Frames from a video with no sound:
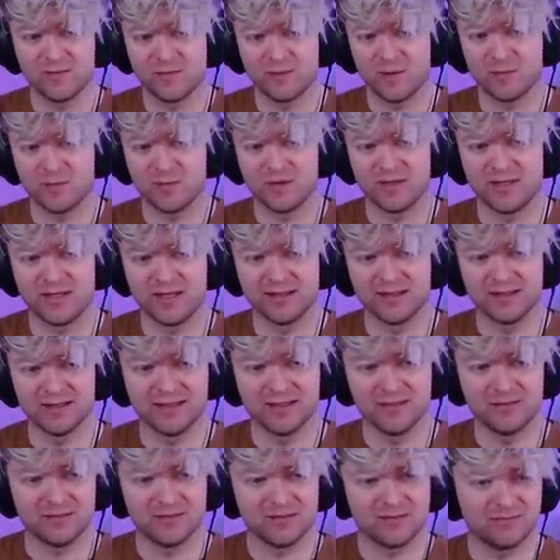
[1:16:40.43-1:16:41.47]
Remember, in the
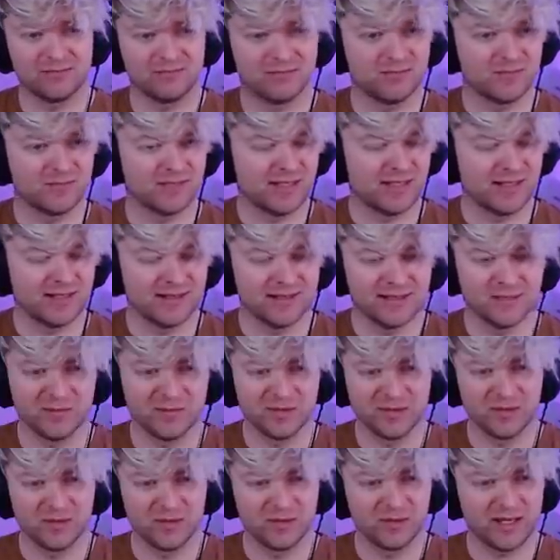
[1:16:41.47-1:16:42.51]
endgame, king to the
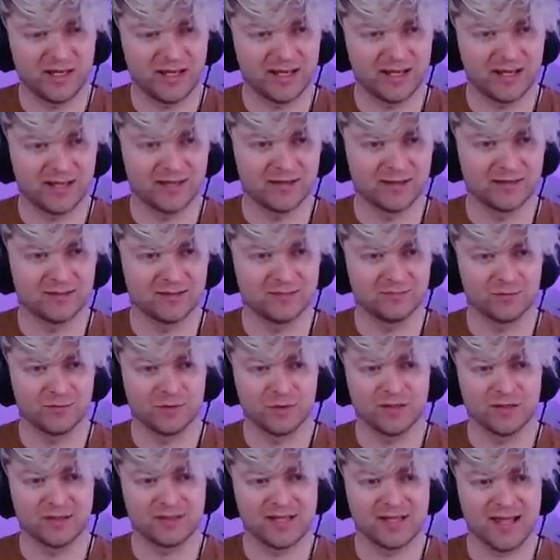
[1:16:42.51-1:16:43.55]
middle and
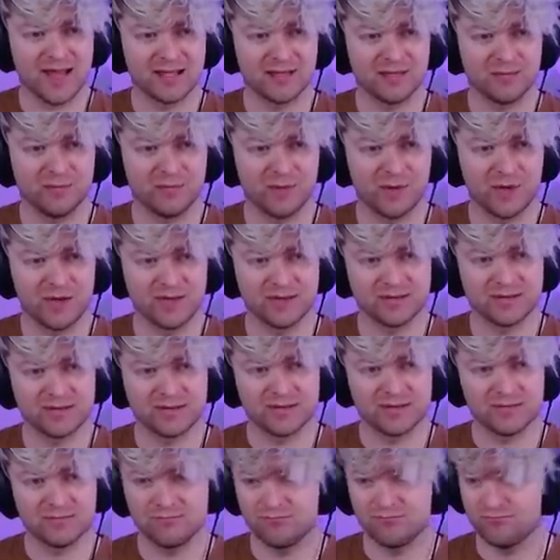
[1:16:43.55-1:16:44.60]
rook attacking pawns.